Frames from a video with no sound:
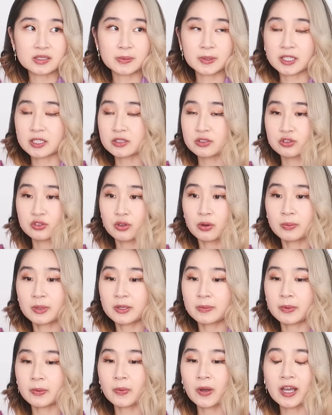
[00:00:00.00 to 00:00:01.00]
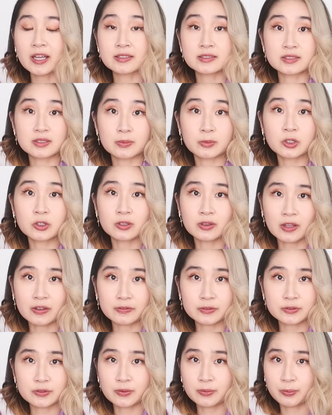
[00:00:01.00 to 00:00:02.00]
because so many people have similar
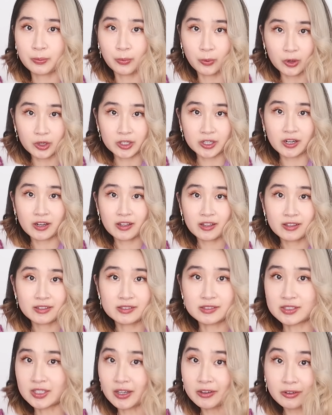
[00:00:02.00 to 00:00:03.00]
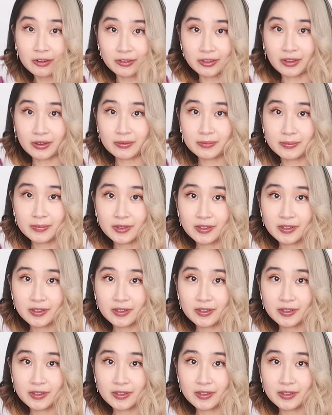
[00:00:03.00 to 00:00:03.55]
levels of work done on them,